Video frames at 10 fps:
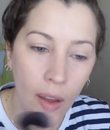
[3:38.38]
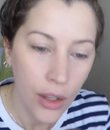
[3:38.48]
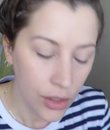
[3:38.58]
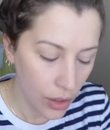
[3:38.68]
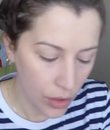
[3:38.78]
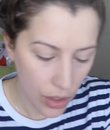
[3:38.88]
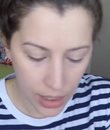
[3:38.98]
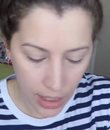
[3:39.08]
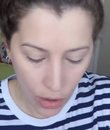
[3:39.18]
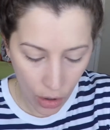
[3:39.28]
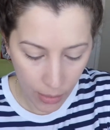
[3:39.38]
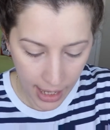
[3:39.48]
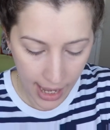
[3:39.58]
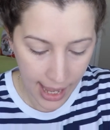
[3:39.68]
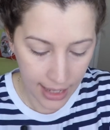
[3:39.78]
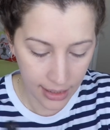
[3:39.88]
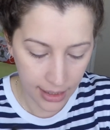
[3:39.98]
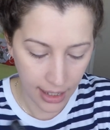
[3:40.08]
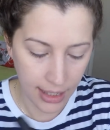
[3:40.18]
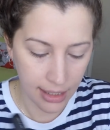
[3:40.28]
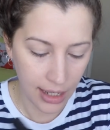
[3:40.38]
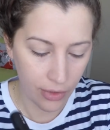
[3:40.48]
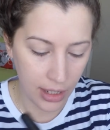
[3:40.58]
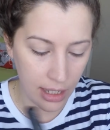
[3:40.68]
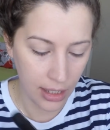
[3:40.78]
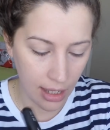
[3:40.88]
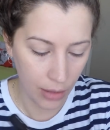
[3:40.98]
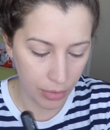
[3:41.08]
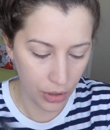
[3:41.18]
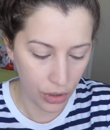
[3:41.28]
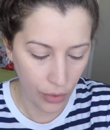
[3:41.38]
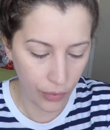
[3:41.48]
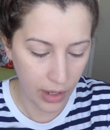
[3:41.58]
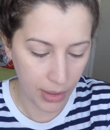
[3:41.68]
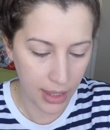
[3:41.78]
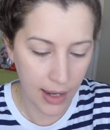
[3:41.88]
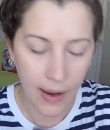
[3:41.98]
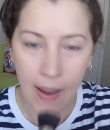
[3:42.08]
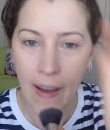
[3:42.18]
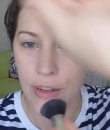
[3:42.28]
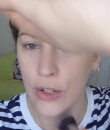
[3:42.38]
So using it on my hand has definitely helped to soften it, but then I do